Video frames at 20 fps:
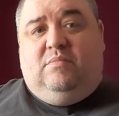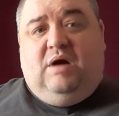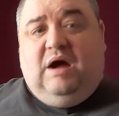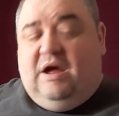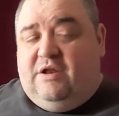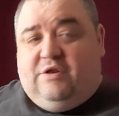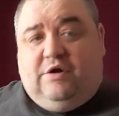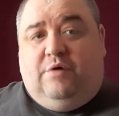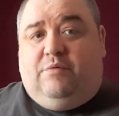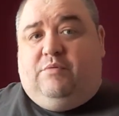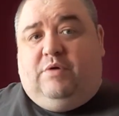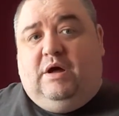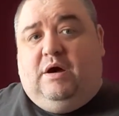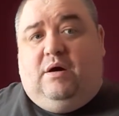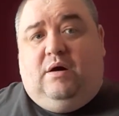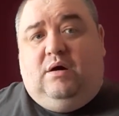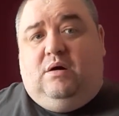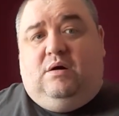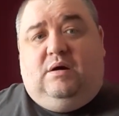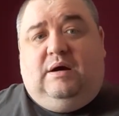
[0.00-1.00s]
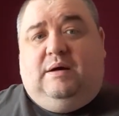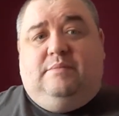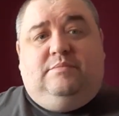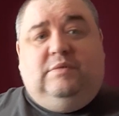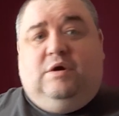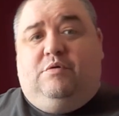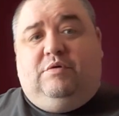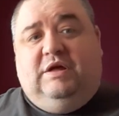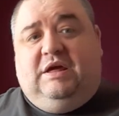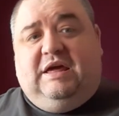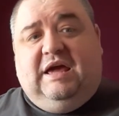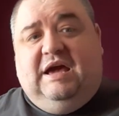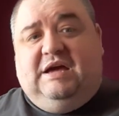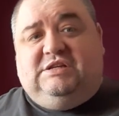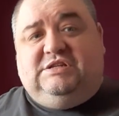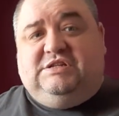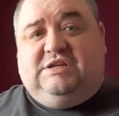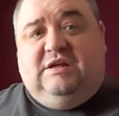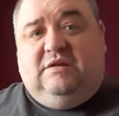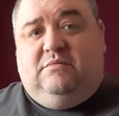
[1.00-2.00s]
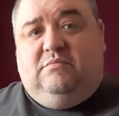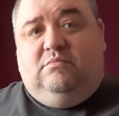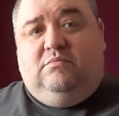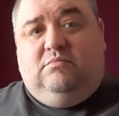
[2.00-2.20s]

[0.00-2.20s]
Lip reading: I don't know. I'm only guessing.